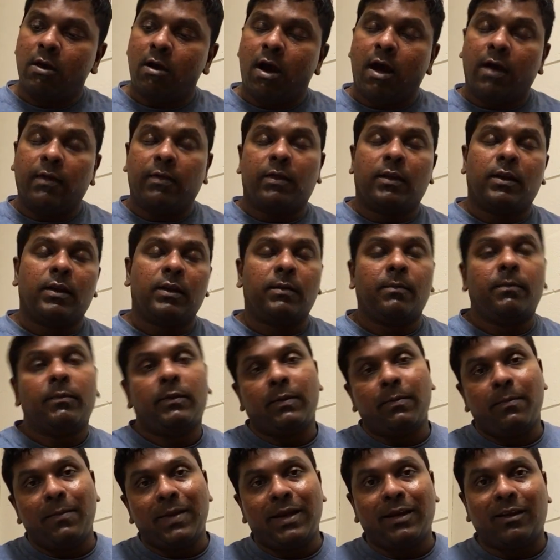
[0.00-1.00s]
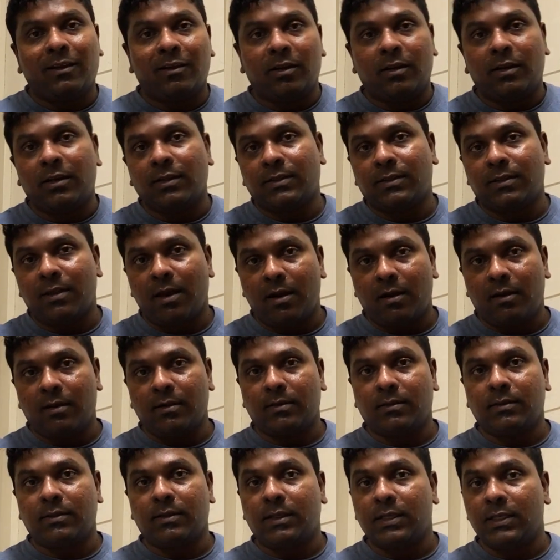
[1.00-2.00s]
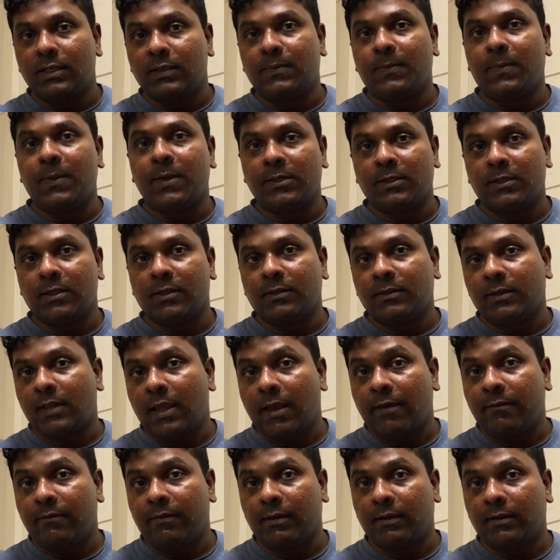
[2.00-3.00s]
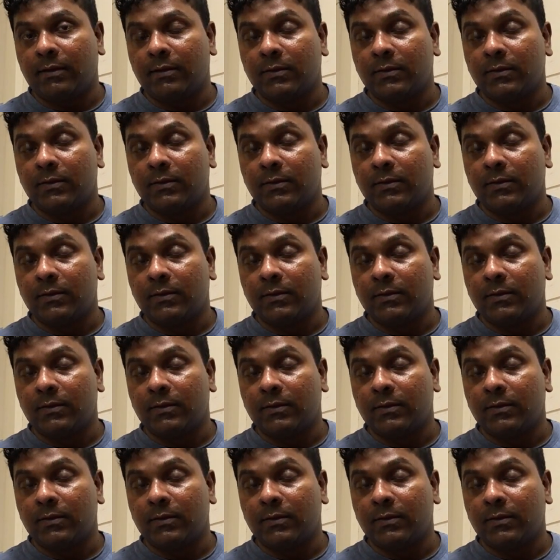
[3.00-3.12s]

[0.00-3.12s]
other medical disorders these patients have.